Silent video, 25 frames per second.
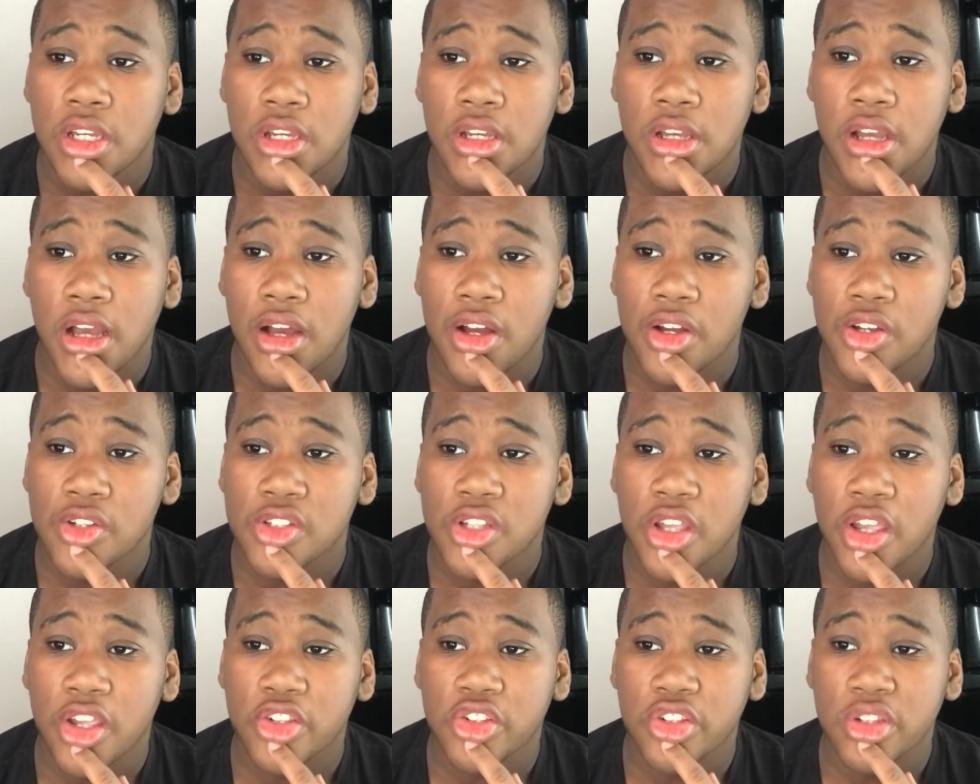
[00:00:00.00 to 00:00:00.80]
I was
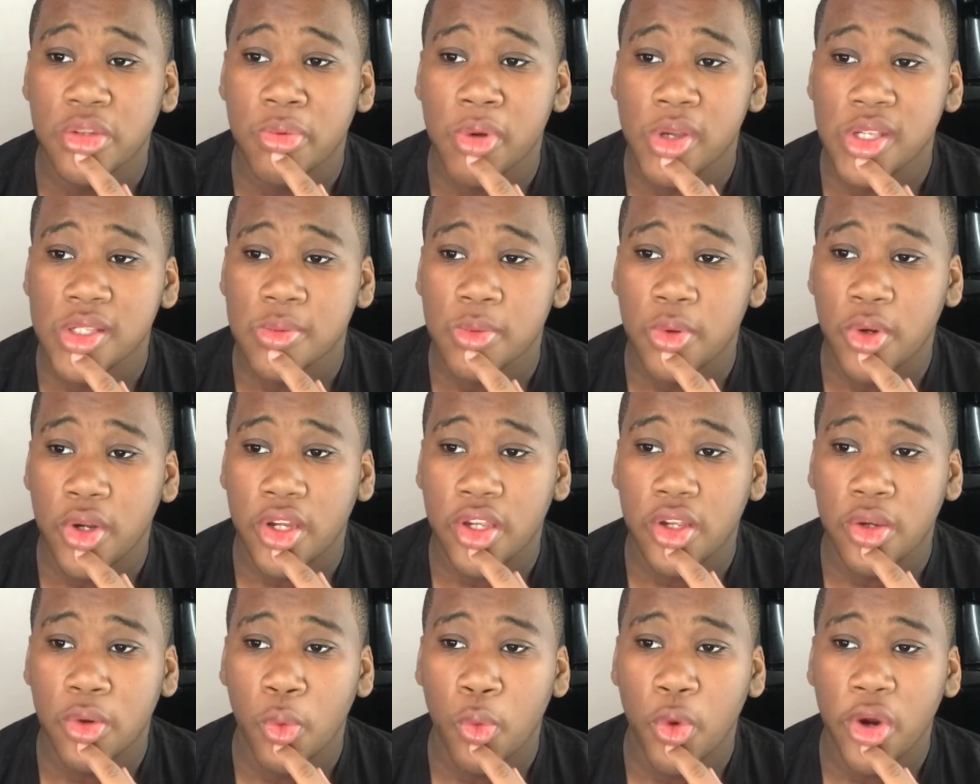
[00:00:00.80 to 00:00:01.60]
actually
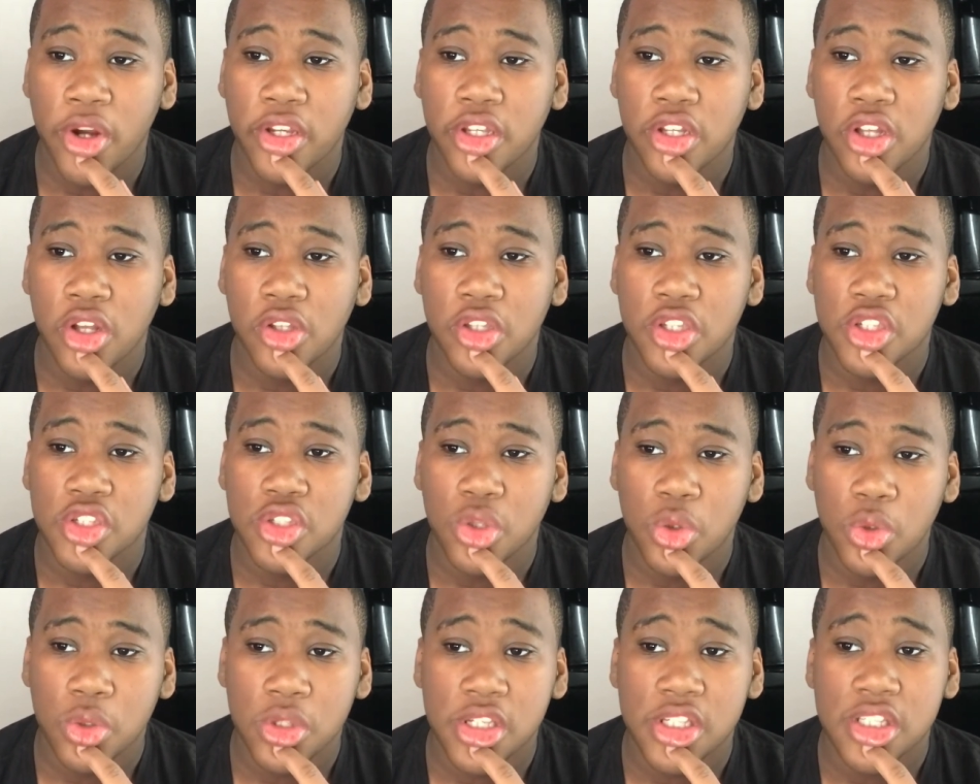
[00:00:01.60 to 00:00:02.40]
working on this
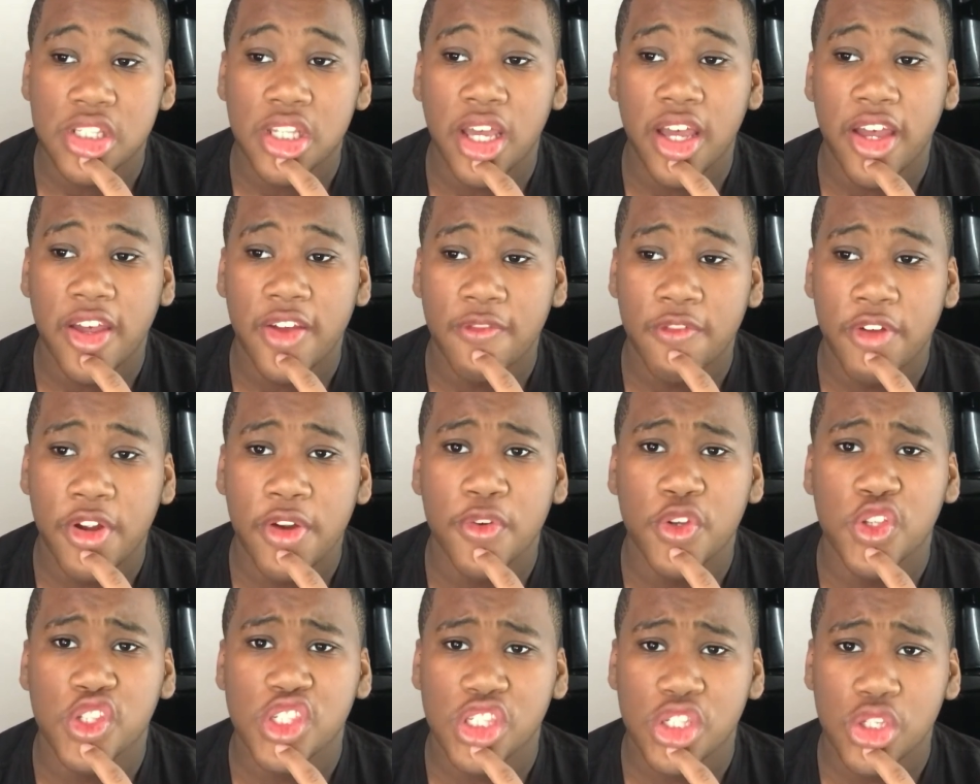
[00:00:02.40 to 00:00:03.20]
new design
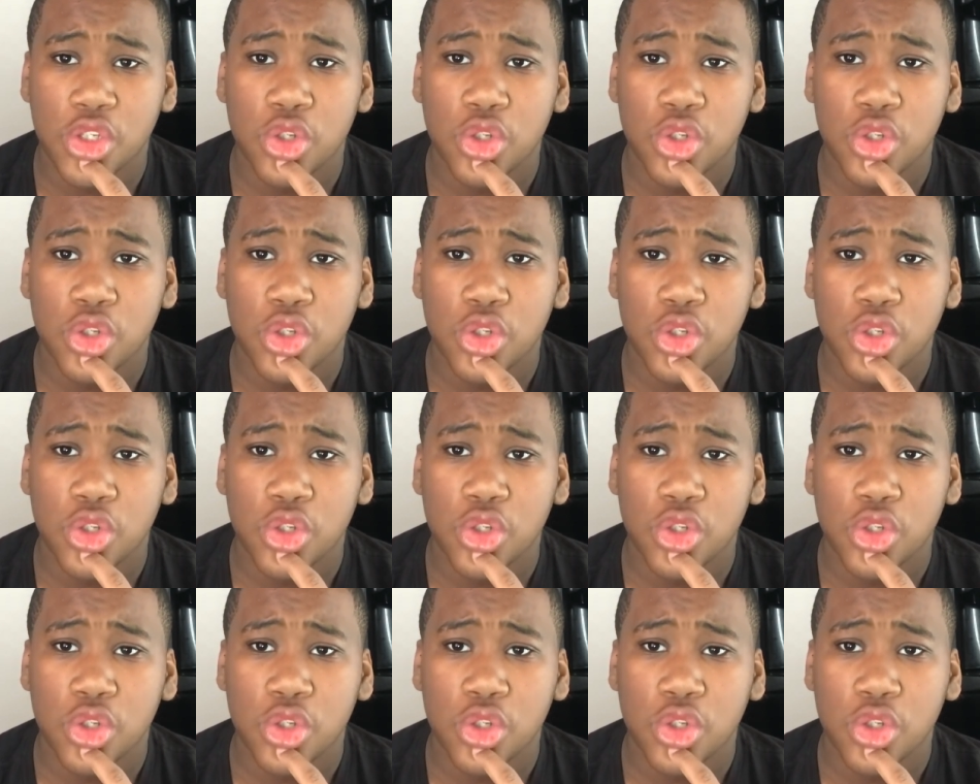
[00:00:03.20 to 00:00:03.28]
very soon.